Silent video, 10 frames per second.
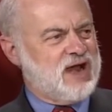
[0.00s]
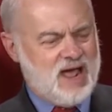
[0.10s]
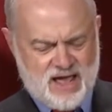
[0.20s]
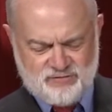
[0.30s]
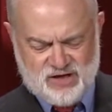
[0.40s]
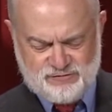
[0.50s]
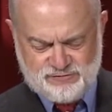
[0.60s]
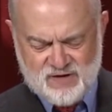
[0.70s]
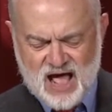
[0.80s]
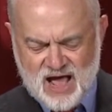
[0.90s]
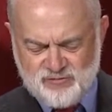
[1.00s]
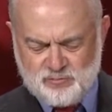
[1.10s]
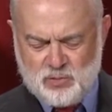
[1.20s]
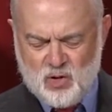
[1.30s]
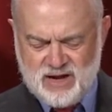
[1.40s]
I have a
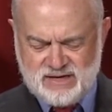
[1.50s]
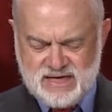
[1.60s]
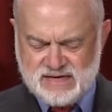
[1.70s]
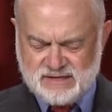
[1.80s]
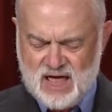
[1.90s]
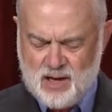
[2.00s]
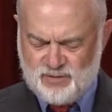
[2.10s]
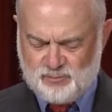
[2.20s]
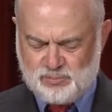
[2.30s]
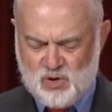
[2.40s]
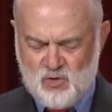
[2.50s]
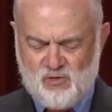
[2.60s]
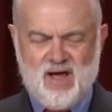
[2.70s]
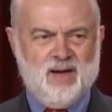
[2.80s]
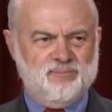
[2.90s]
5-point economic
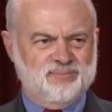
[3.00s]
program.